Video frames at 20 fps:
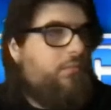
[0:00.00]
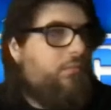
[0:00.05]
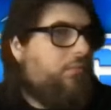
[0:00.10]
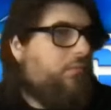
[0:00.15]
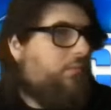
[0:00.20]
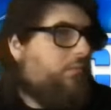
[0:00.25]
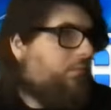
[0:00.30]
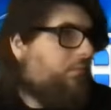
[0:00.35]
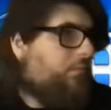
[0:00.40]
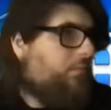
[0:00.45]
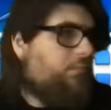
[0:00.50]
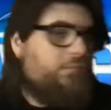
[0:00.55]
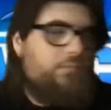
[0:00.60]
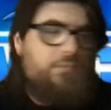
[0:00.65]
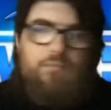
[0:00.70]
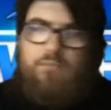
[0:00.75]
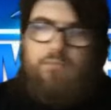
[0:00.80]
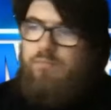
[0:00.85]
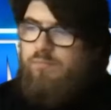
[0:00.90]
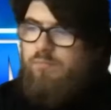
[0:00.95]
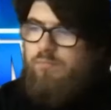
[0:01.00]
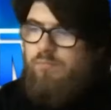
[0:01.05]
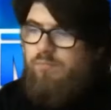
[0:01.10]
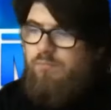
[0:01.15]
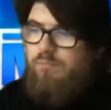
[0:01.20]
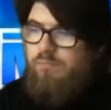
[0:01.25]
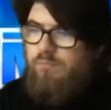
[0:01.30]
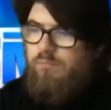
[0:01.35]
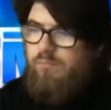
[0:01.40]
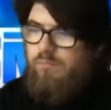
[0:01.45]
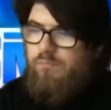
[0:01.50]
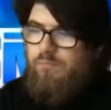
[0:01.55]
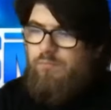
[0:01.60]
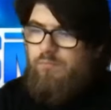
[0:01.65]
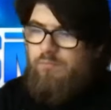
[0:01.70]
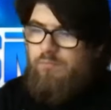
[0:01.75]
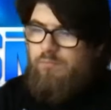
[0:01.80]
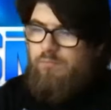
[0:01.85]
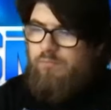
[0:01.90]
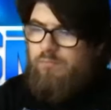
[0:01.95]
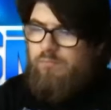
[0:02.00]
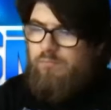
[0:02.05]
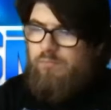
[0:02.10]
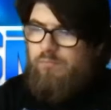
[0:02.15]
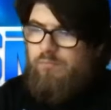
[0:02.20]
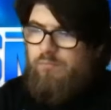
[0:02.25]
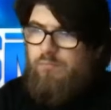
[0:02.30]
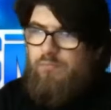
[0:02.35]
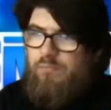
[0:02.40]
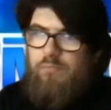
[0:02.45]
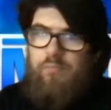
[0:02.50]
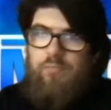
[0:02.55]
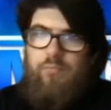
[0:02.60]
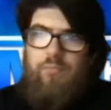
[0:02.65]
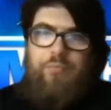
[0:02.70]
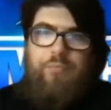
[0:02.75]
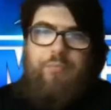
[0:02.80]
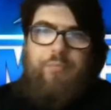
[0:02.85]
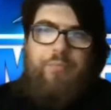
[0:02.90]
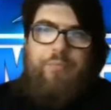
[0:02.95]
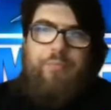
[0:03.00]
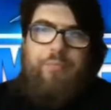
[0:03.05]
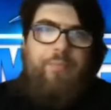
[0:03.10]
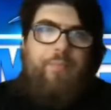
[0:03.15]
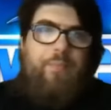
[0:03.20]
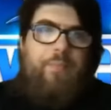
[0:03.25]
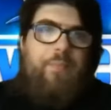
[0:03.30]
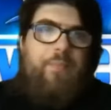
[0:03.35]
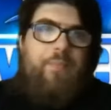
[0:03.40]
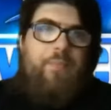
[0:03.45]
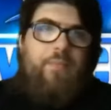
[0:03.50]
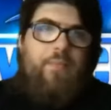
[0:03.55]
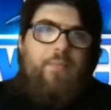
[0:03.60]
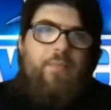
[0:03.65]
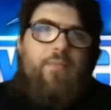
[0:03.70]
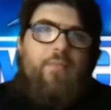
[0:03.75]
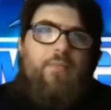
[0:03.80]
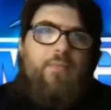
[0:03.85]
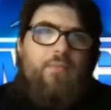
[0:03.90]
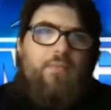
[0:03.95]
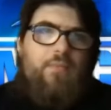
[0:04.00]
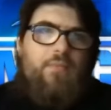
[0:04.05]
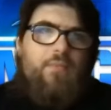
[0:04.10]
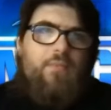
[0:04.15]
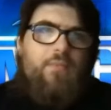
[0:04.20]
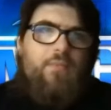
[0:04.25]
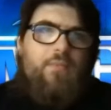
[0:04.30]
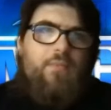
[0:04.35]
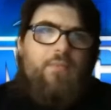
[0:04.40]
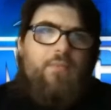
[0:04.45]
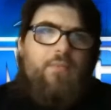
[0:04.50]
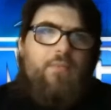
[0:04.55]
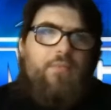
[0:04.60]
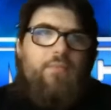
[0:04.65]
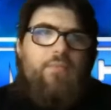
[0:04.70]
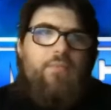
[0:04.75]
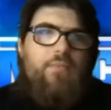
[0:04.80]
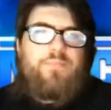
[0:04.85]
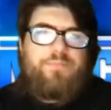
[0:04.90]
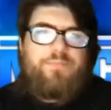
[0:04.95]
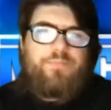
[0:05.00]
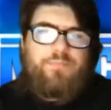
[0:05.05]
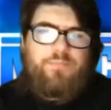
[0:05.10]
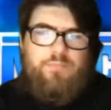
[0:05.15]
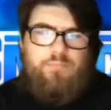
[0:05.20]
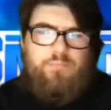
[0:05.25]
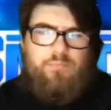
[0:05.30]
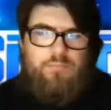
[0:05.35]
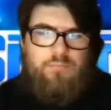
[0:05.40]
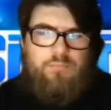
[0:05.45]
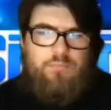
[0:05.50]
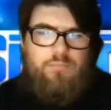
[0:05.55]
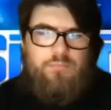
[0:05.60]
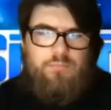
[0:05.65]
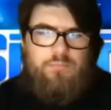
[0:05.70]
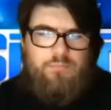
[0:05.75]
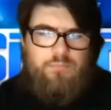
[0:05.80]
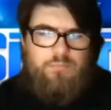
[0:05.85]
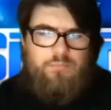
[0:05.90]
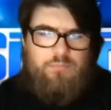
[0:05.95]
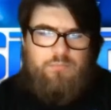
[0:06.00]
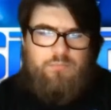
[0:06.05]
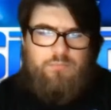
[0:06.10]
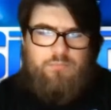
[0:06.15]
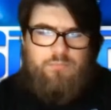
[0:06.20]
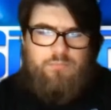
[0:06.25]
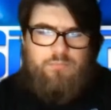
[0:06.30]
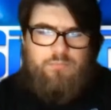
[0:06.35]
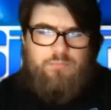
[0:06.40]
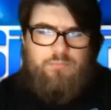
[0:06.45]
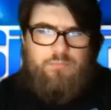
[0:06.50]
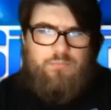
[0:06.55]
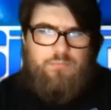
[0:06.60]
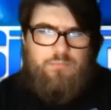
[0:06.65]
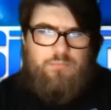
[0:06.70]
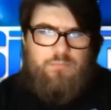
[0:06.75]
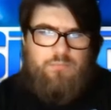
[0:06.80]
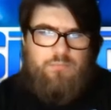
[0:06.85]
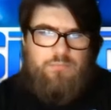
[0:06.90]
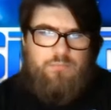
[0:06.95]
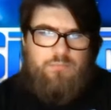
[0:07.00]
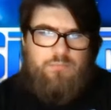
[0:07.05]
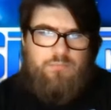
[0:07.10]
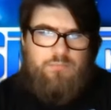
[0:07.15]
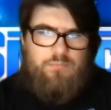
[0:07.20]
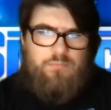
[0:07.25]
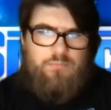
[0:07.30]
(not speaking)